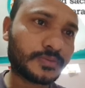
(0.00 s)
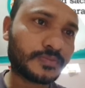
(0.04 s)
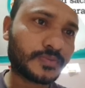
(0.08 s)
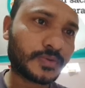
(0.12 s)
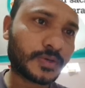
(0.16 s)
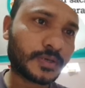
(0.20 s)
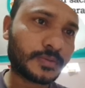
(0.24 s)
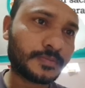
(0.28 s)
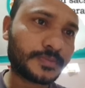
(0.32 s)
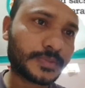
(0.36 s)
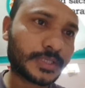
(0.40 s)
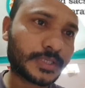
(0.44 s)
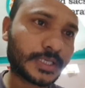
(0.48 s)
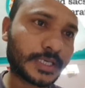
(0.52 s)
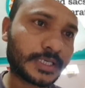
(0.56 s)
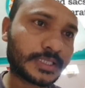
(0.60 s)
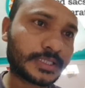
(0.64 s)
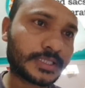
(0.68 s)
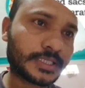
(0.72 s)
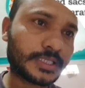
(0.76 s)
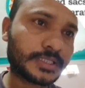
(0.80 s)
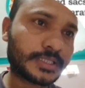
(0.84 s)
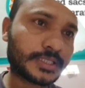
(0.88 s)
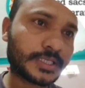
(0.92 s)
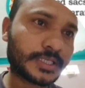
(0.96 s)
form
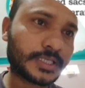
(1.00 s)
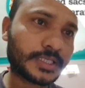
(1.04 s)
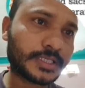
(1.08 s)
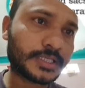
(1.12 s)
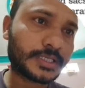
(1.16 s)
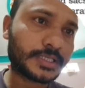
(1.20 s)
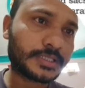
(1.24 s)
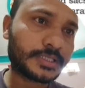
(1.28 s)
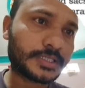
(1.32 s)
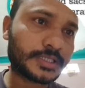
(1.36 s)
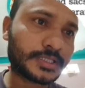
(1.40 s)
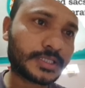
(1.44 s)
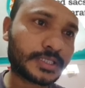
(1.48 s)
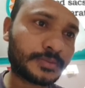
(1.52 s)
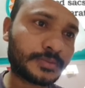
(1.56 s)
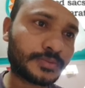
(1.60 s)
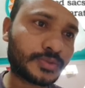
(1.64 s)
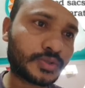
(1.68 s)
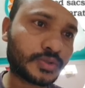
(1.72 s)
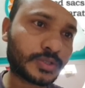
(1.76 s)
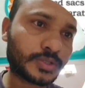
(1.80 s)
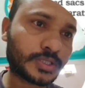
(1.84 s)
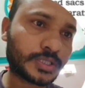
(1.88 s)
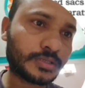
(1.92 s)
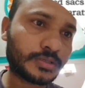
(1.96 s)
axial skeletal system.
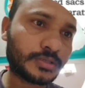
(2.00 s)
Total